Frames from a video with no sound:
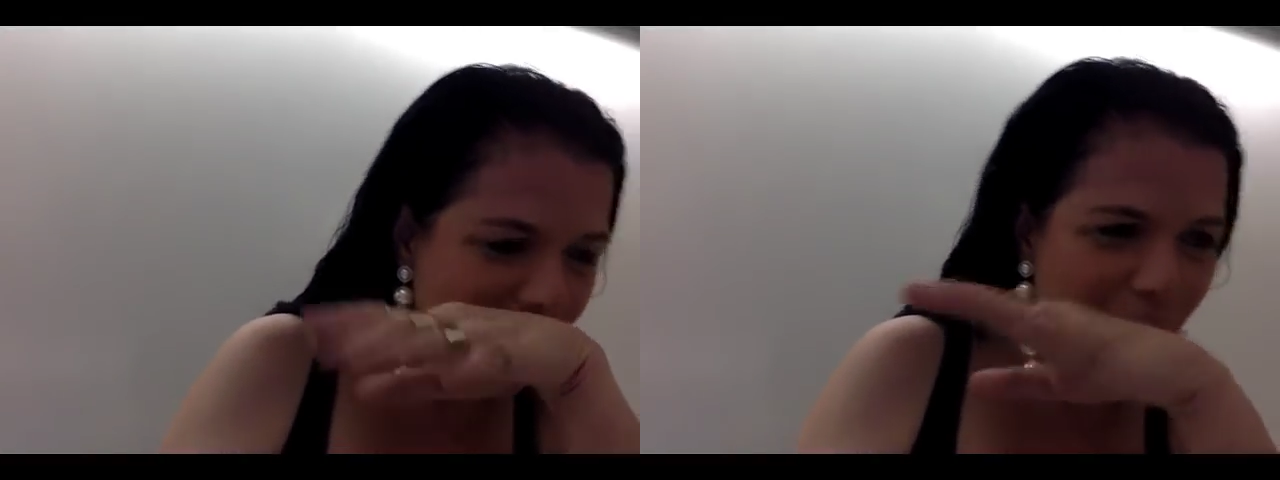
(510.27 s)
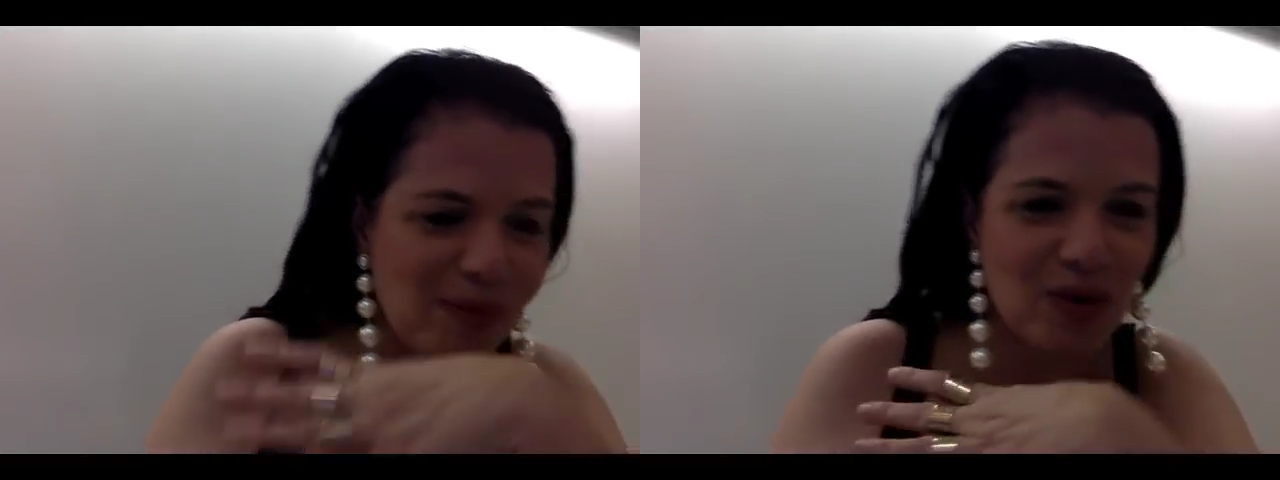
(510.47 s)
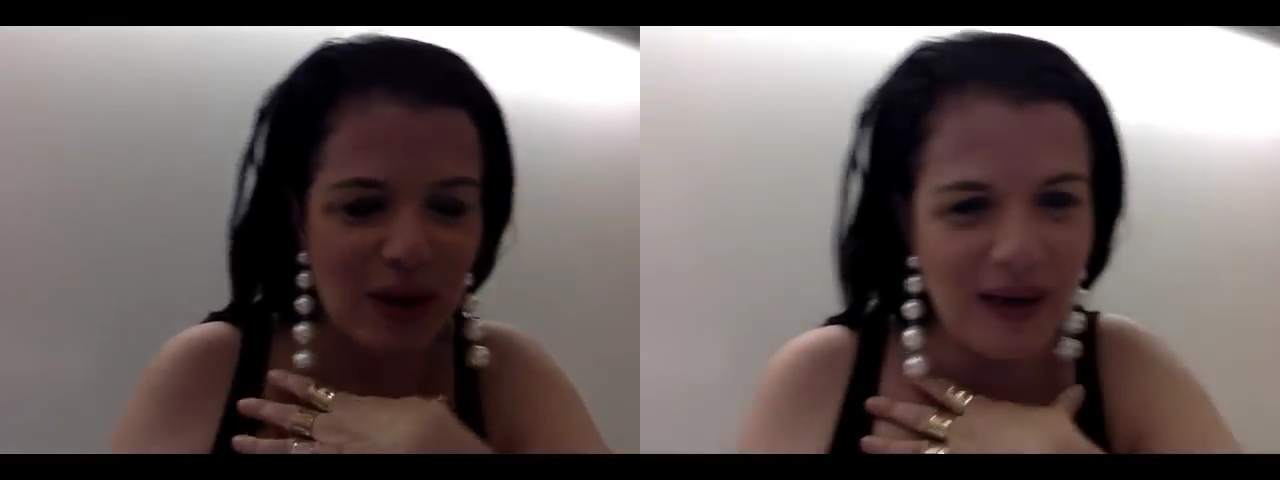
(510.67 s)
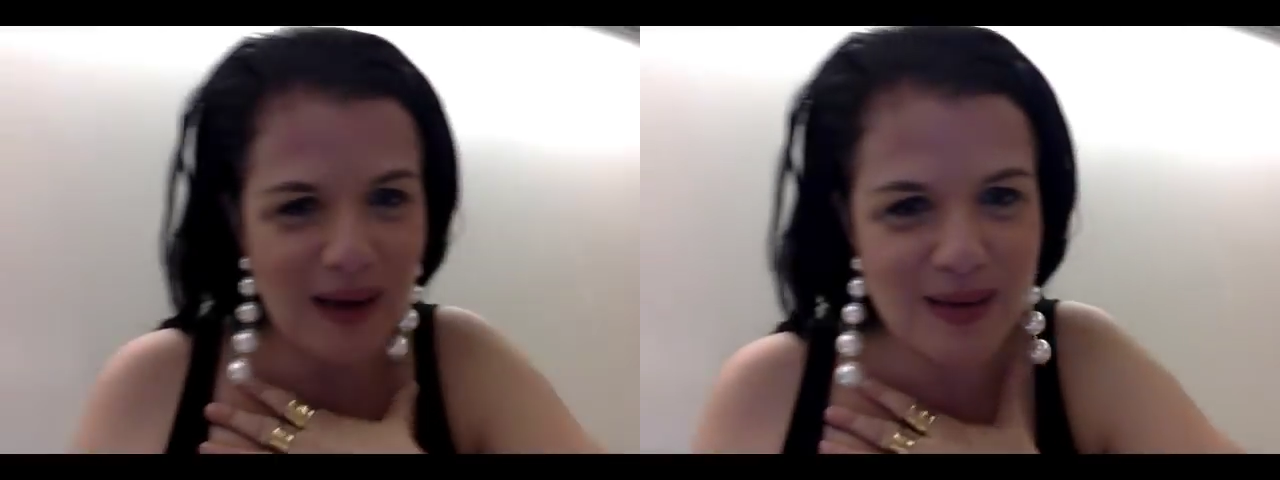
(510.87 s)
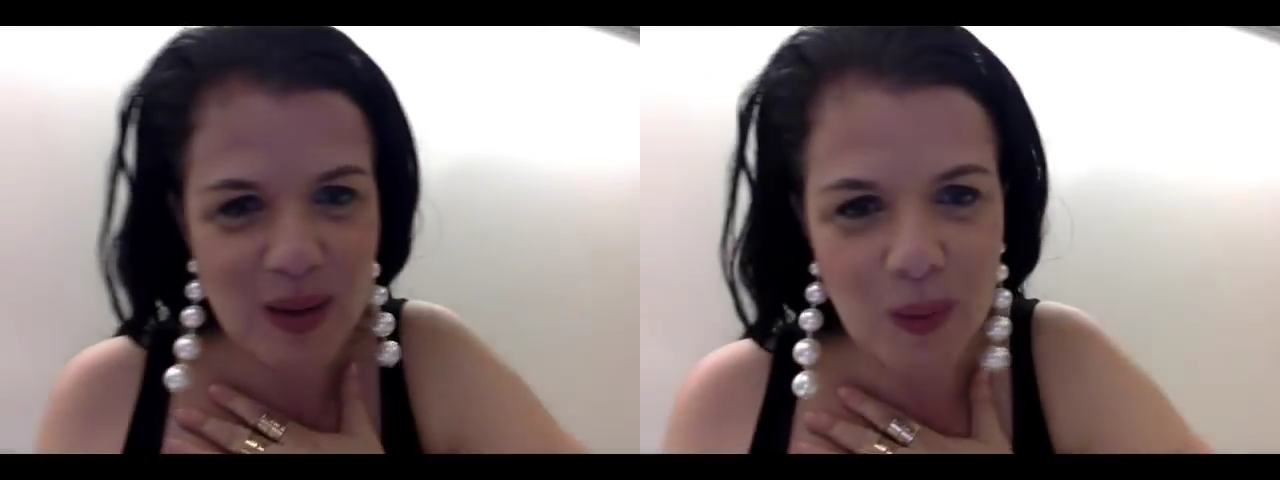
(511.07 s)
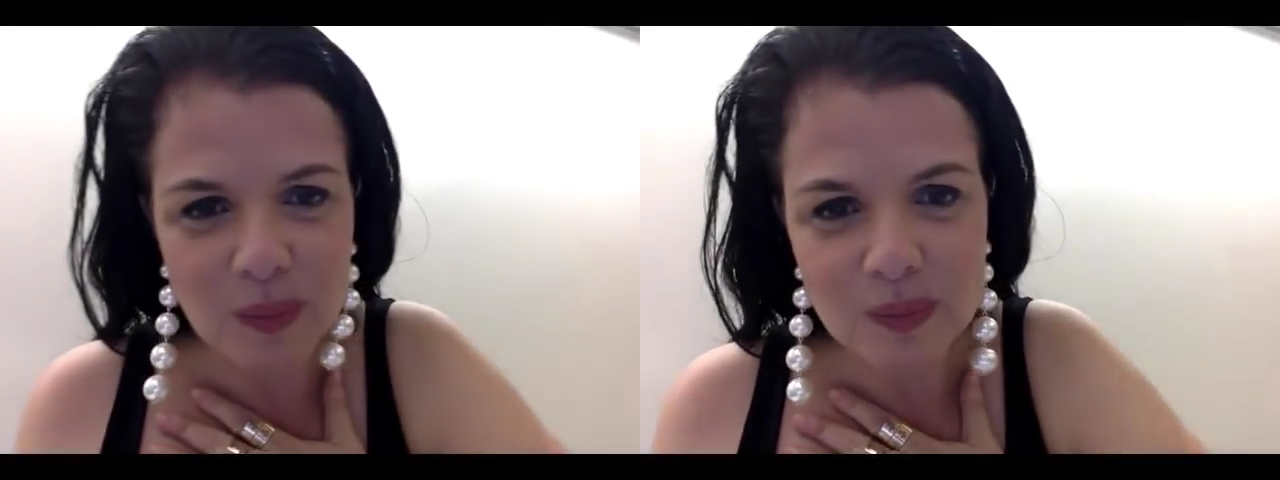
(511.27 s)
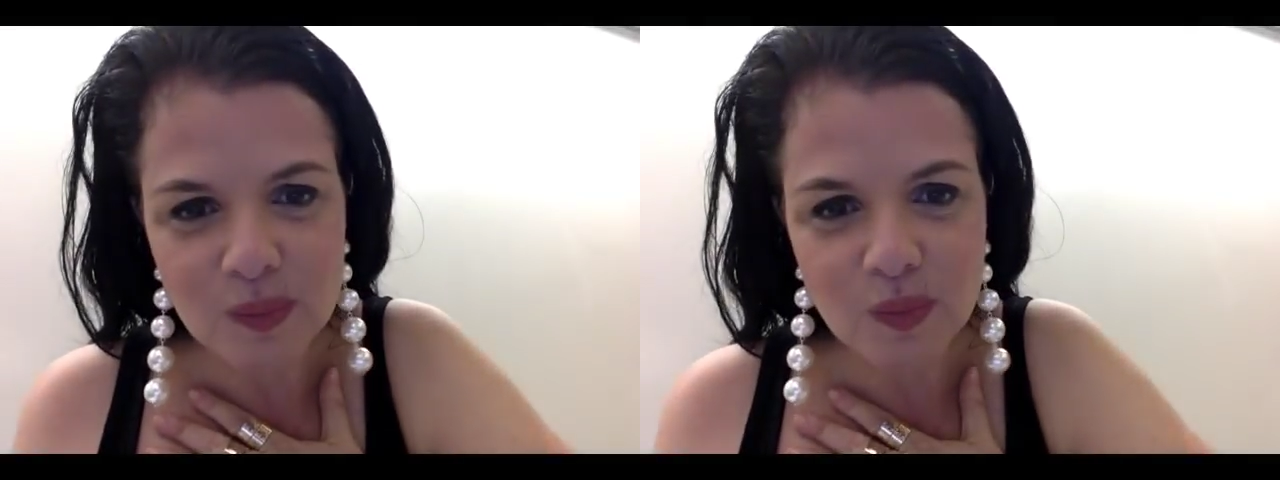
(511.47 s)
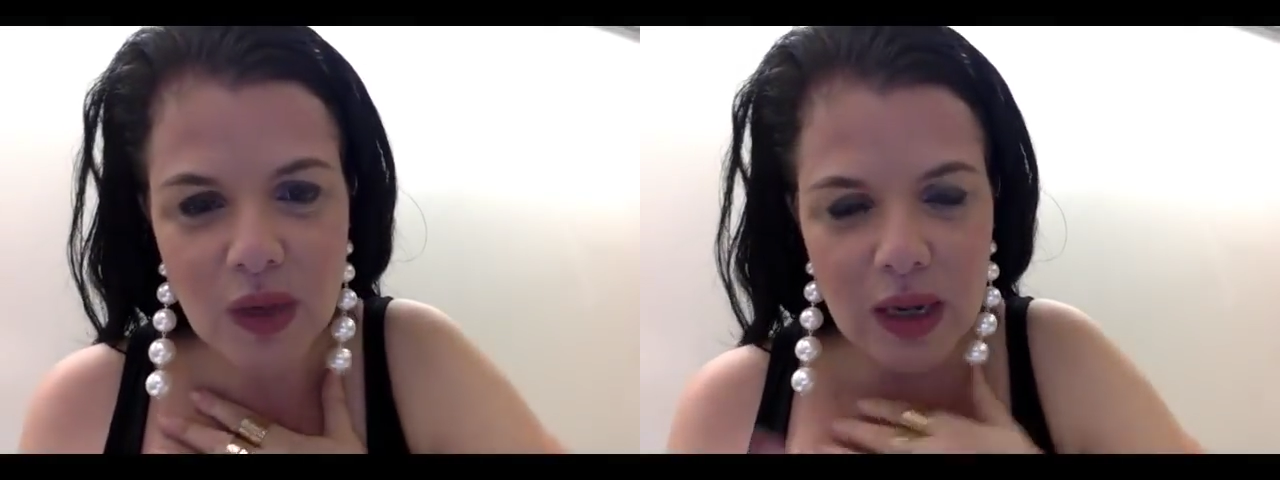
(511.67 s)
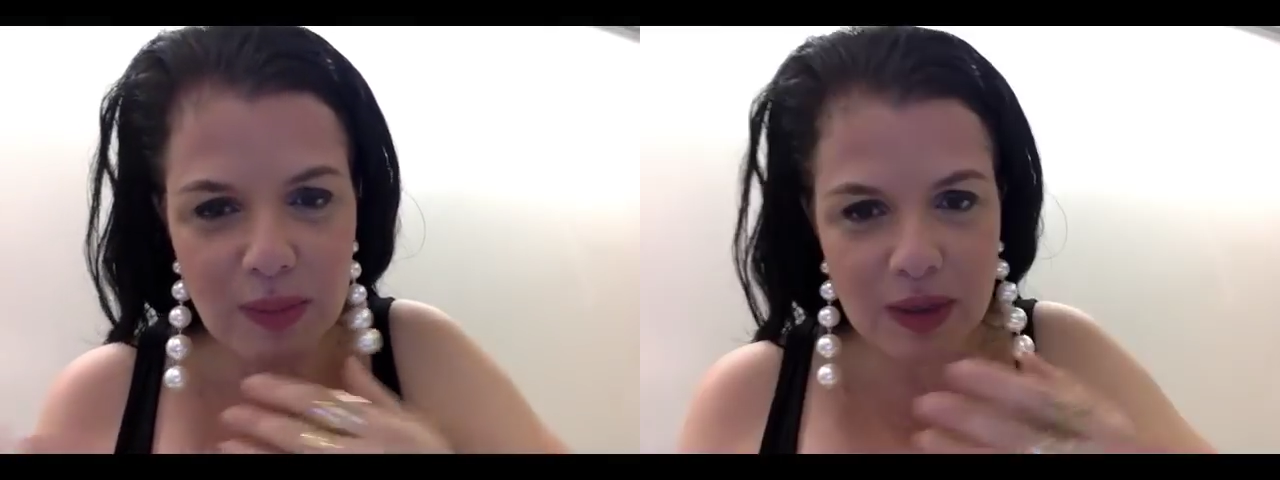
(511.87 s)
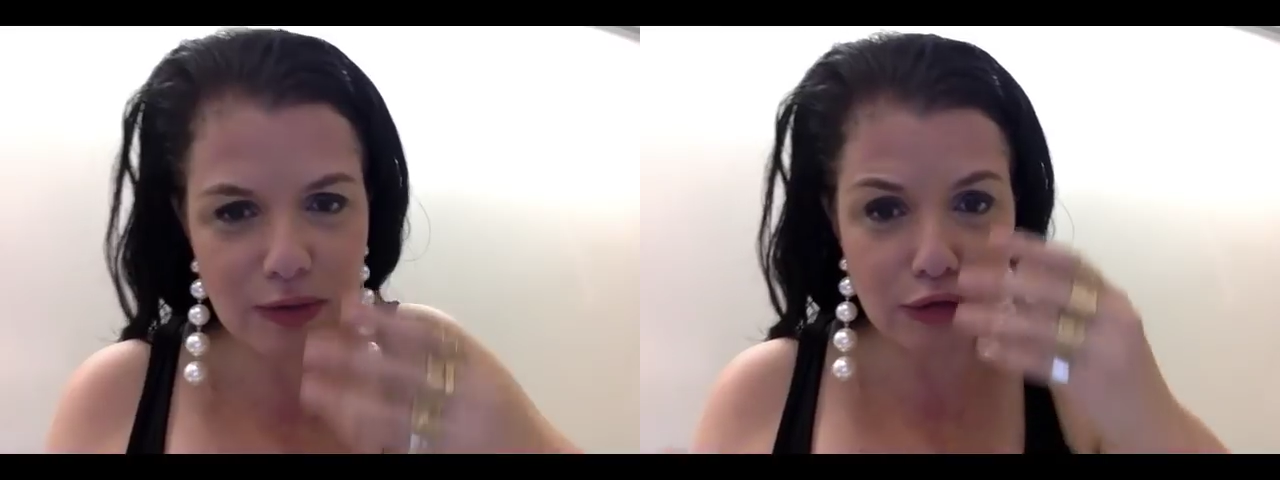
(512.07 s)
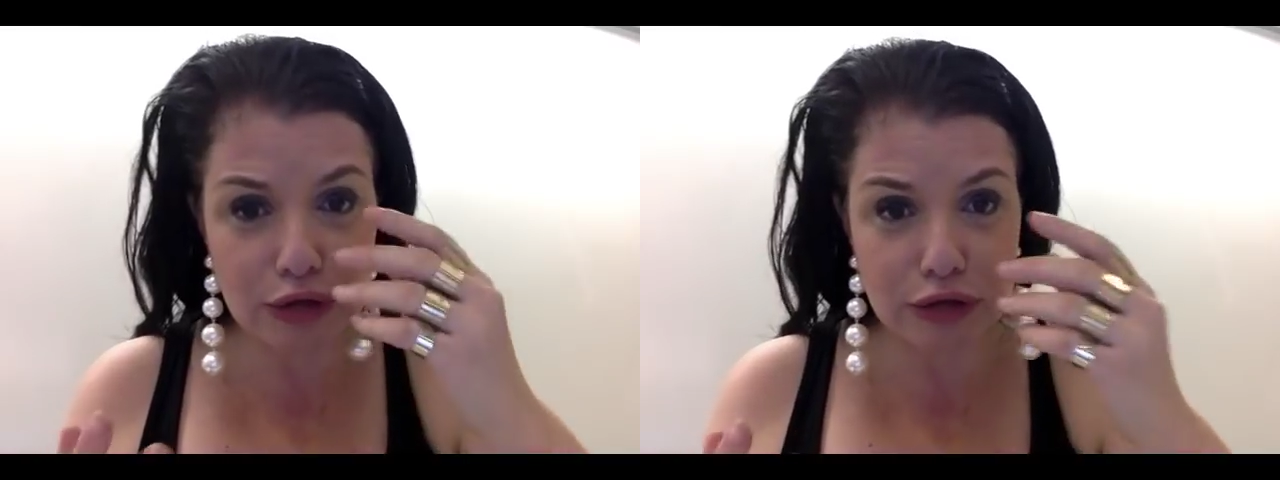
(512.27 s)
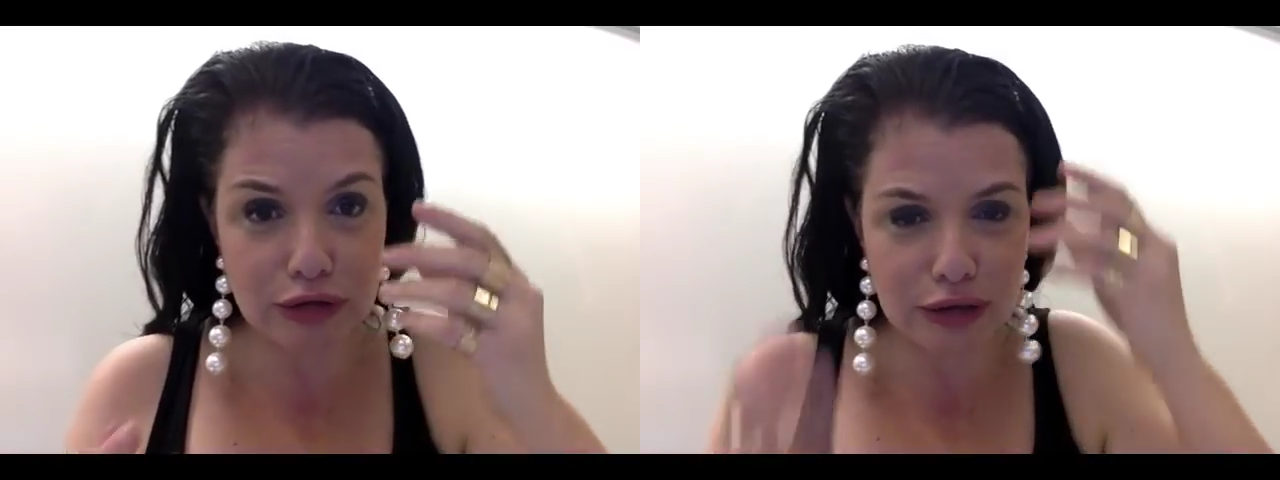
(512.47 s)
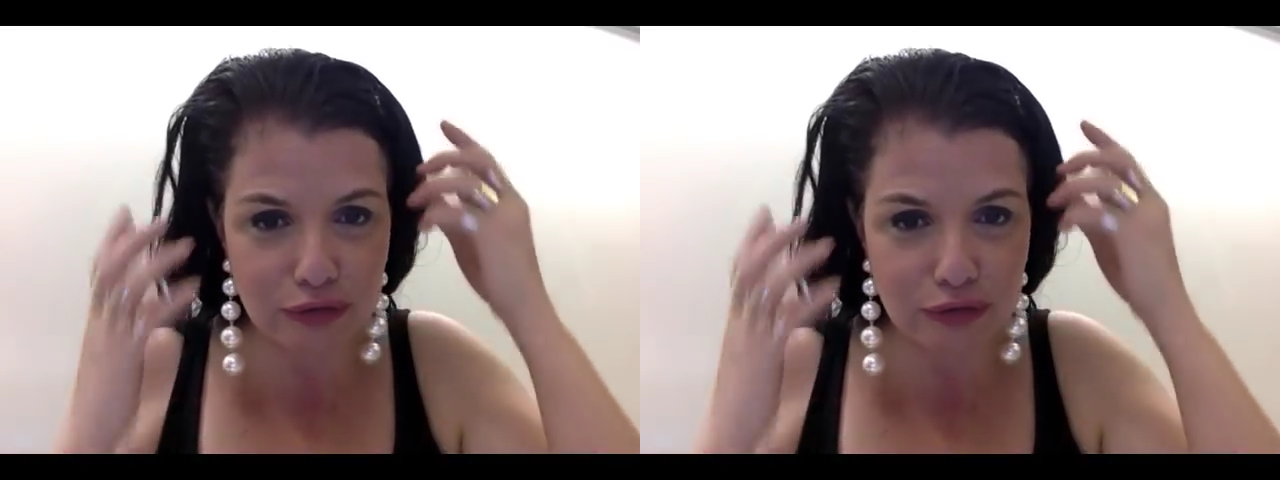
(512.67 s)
I'm sorry, guys, I don't mean to like hold on